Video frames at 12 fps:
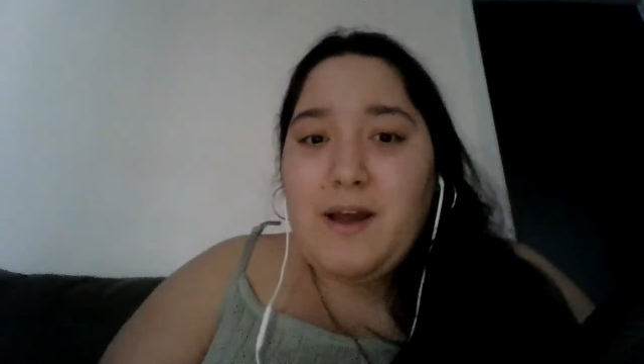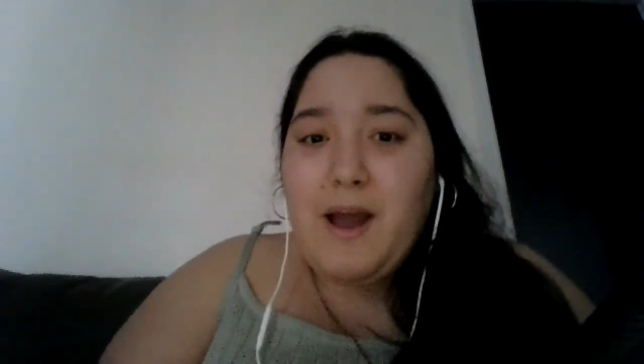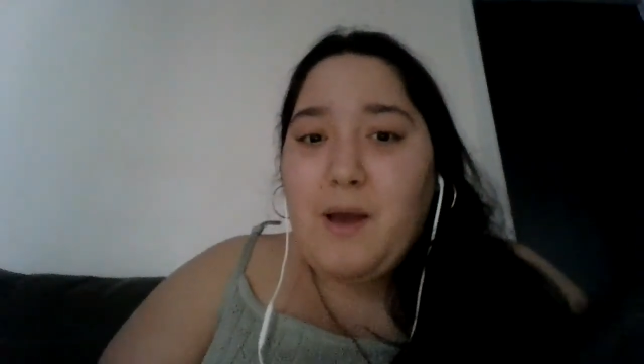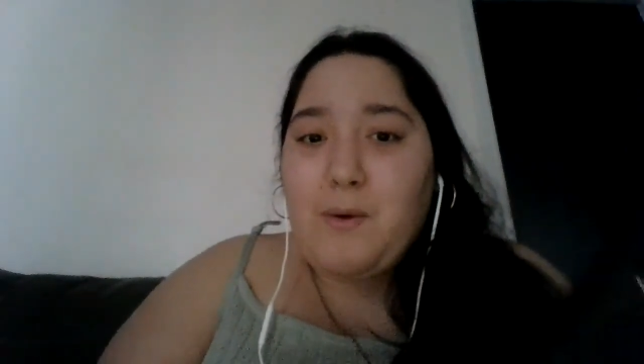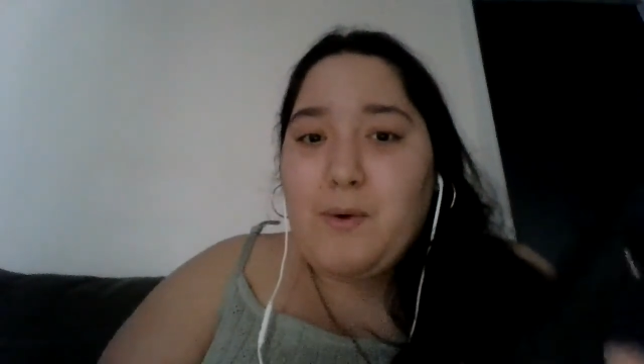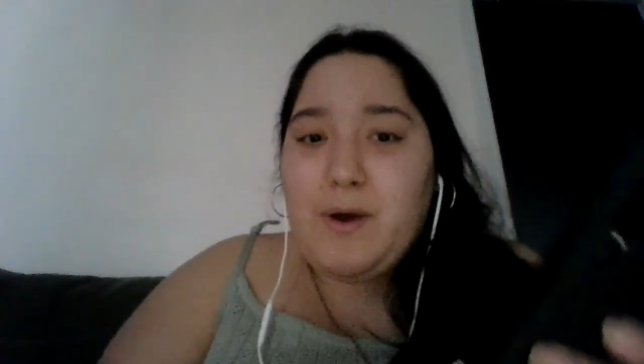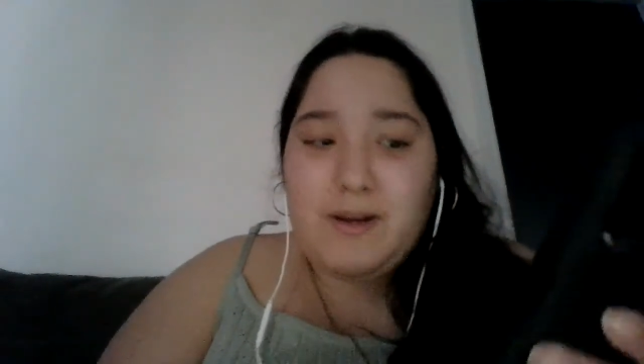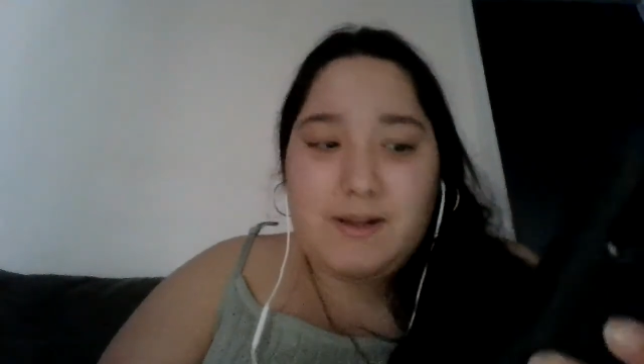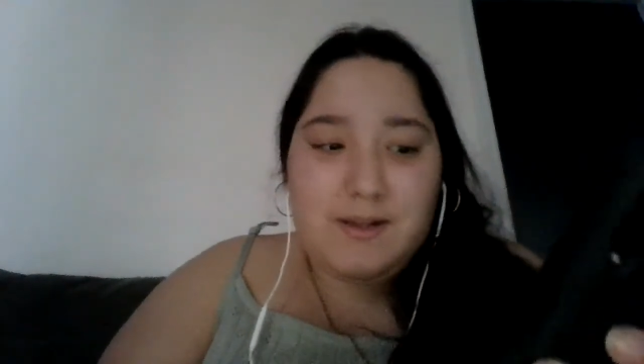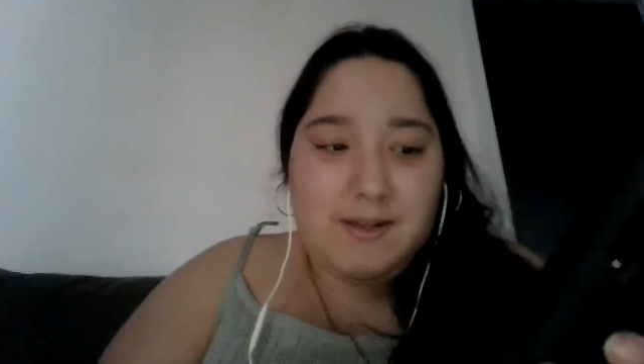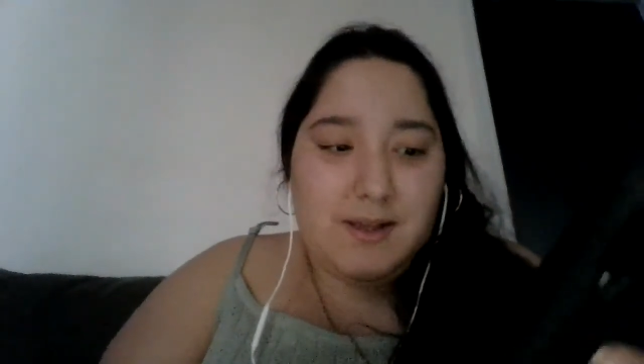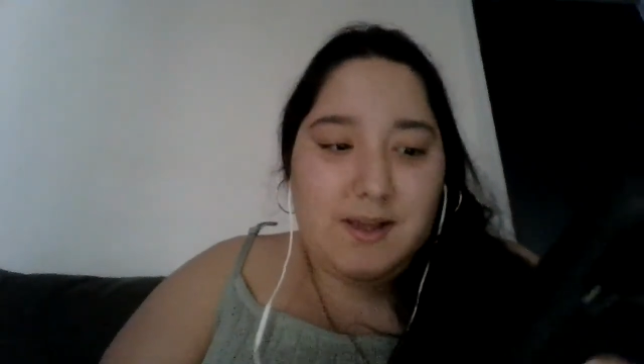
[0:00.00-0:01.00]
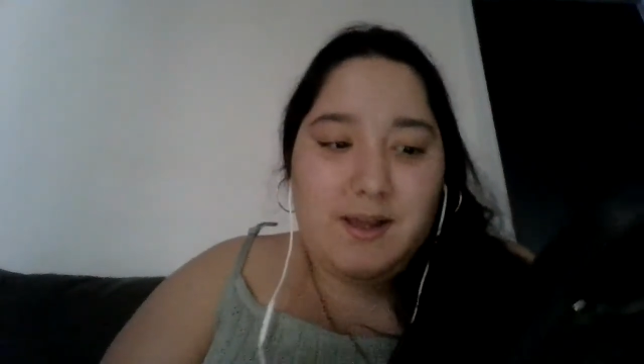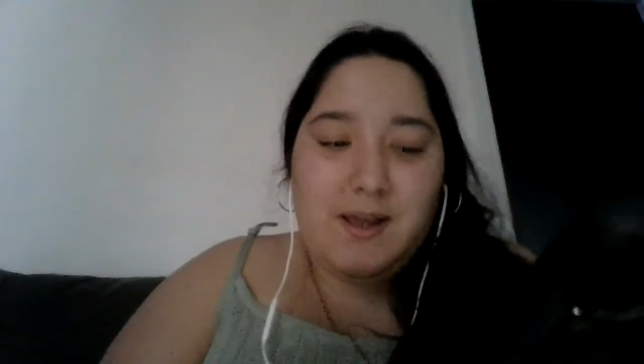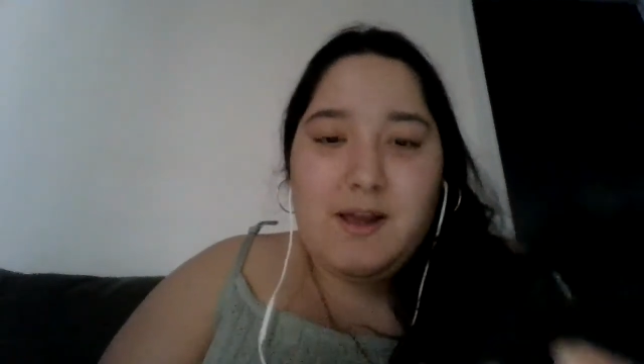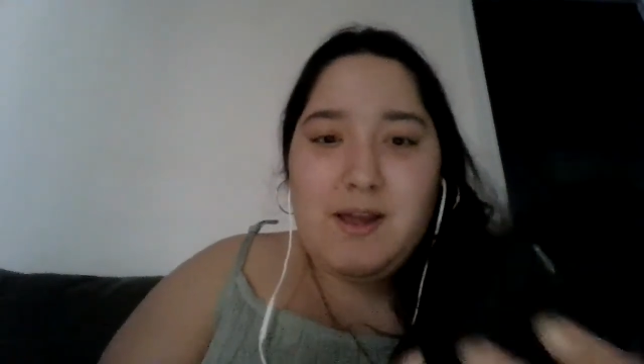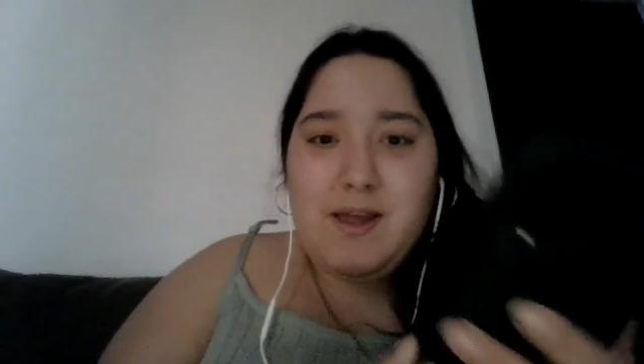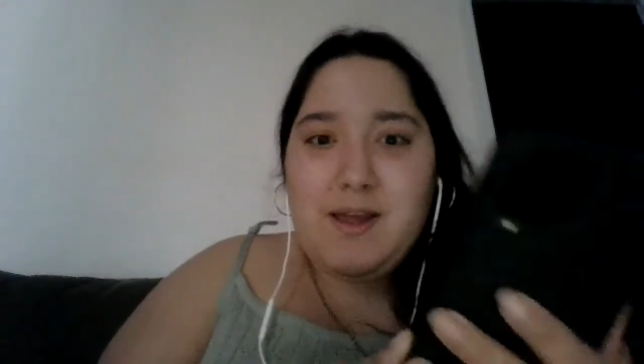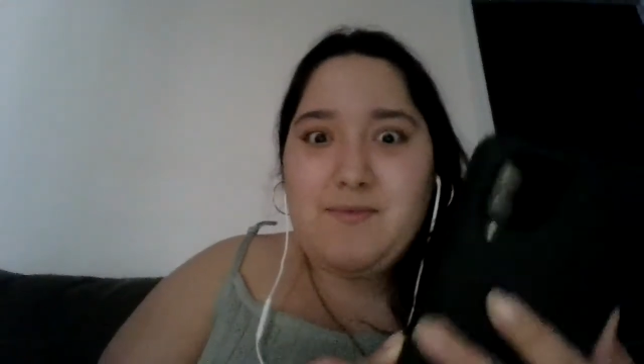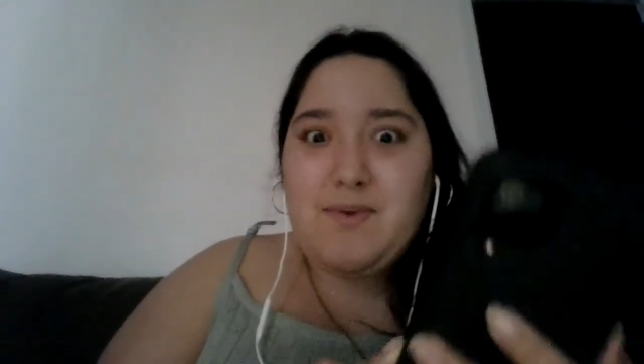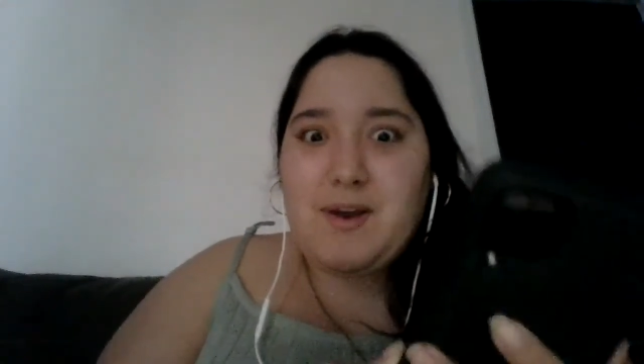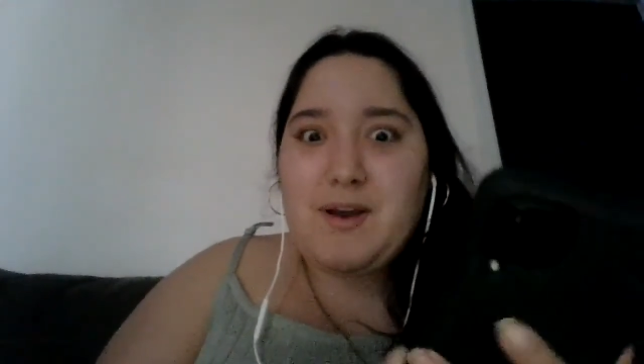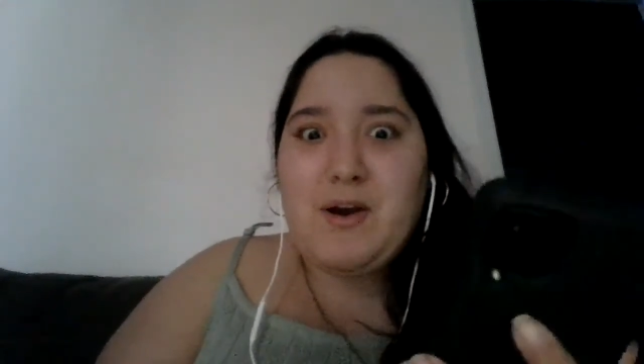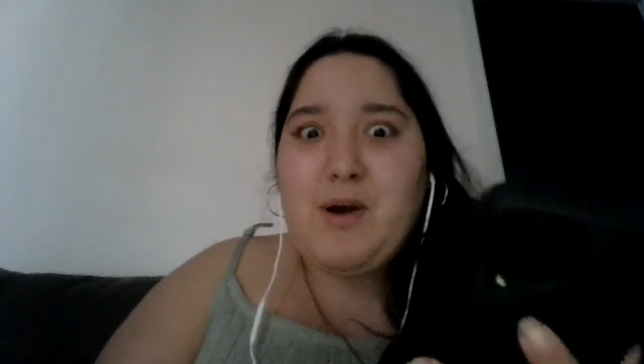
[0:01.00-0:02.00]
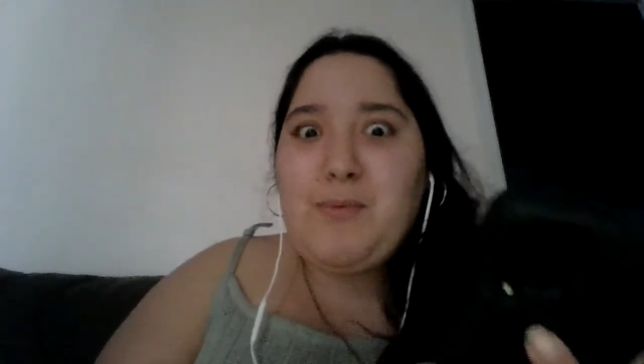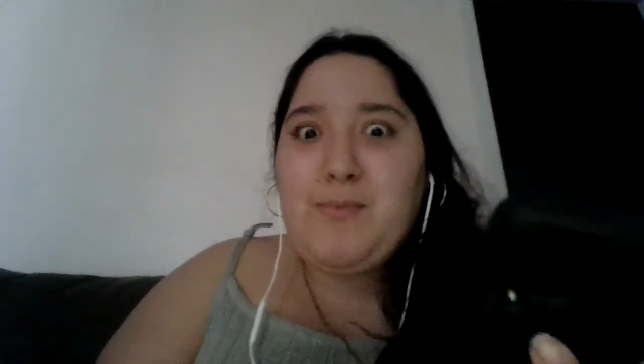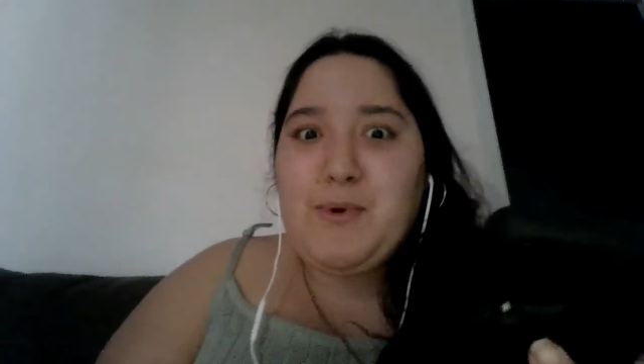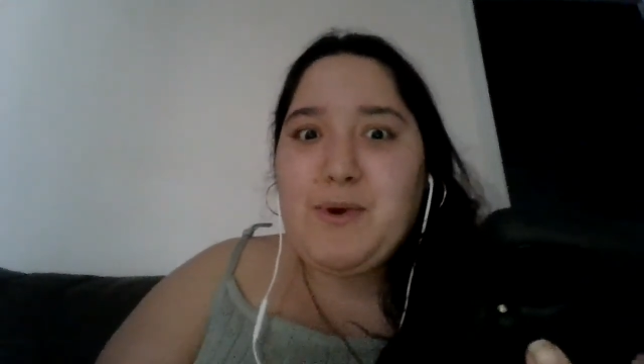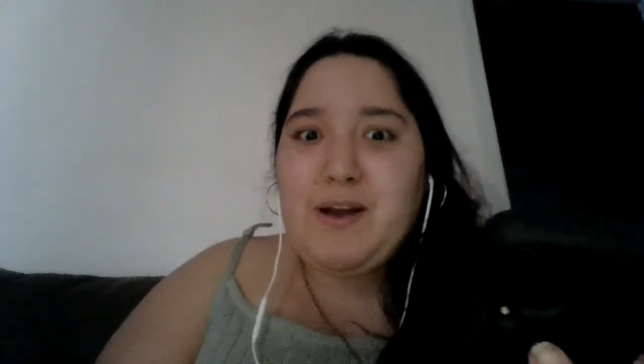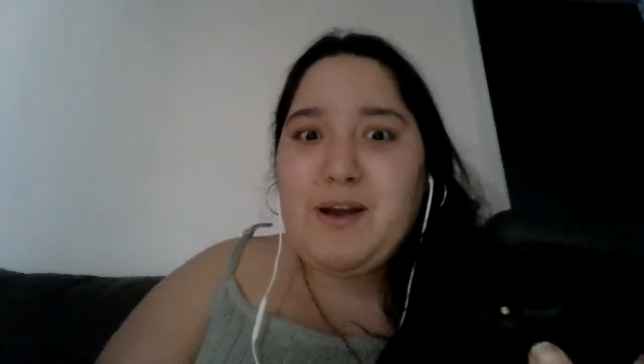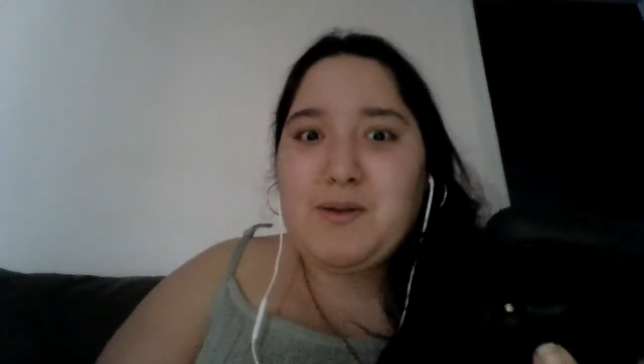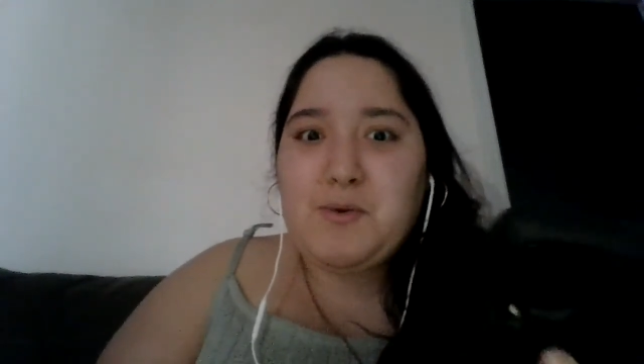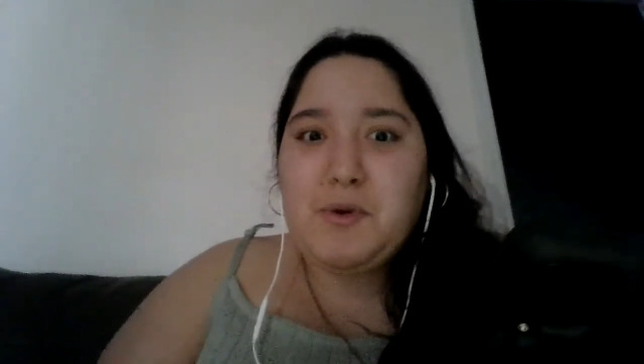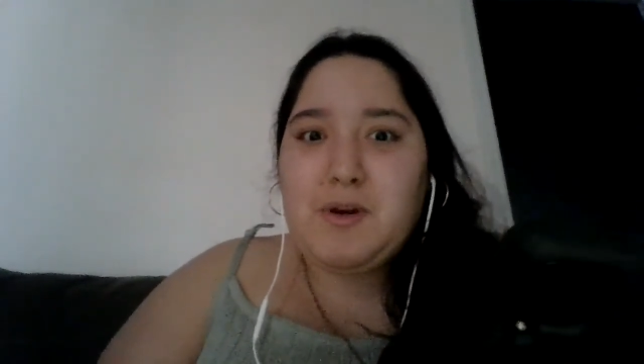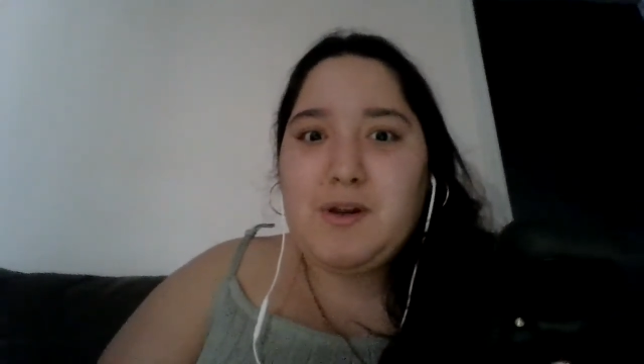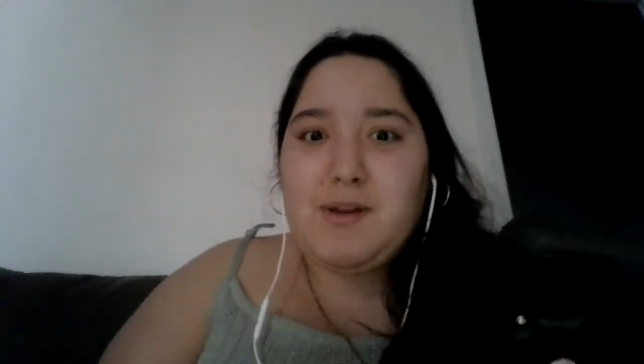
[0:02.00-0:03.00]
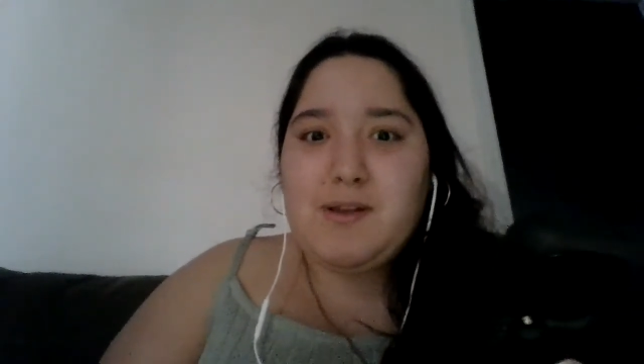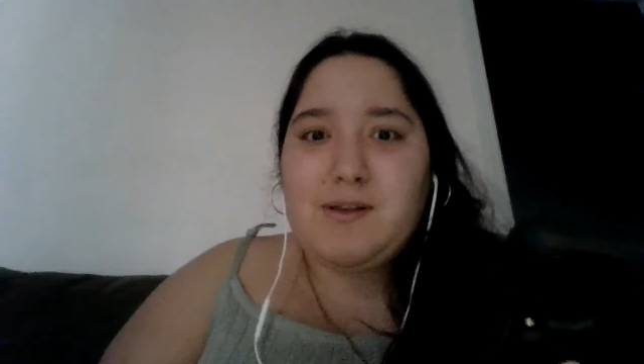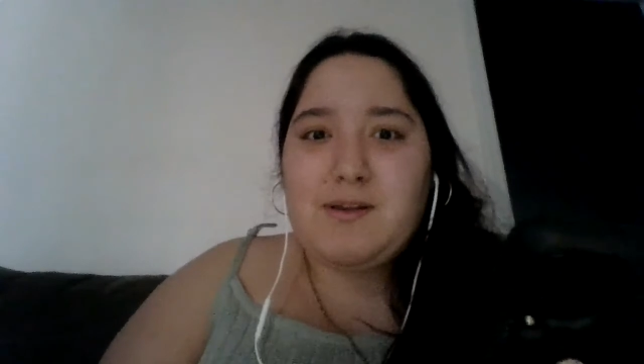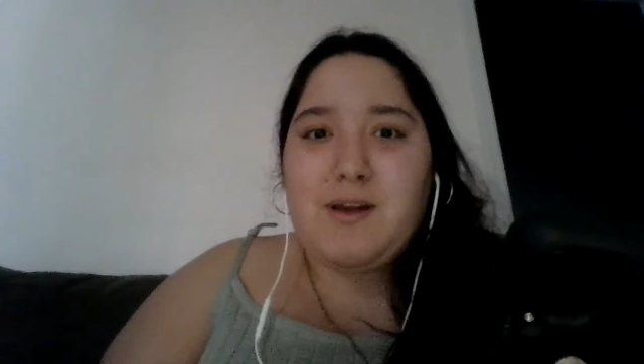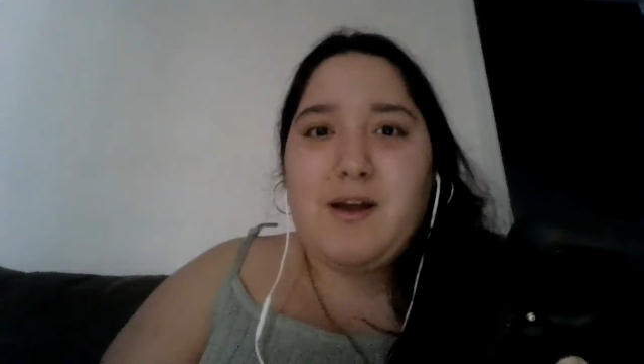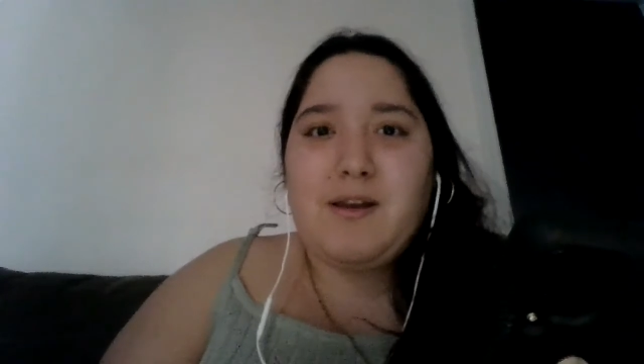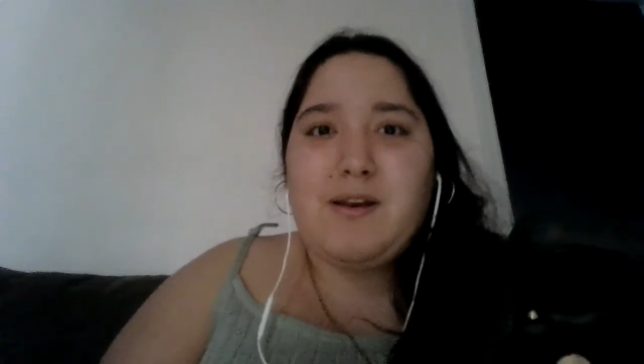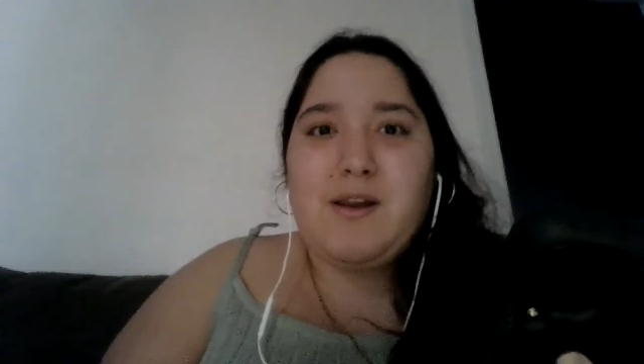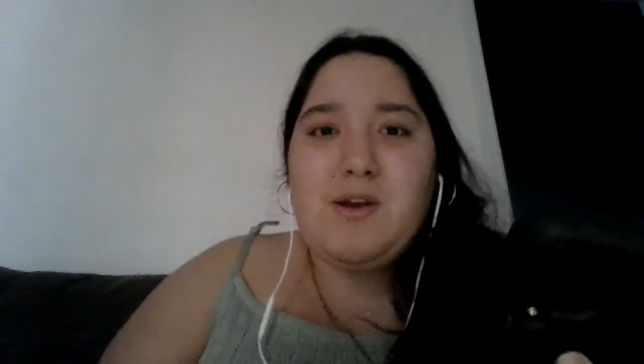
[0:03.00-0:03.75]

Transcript: I want to see if I could help you guys with the design.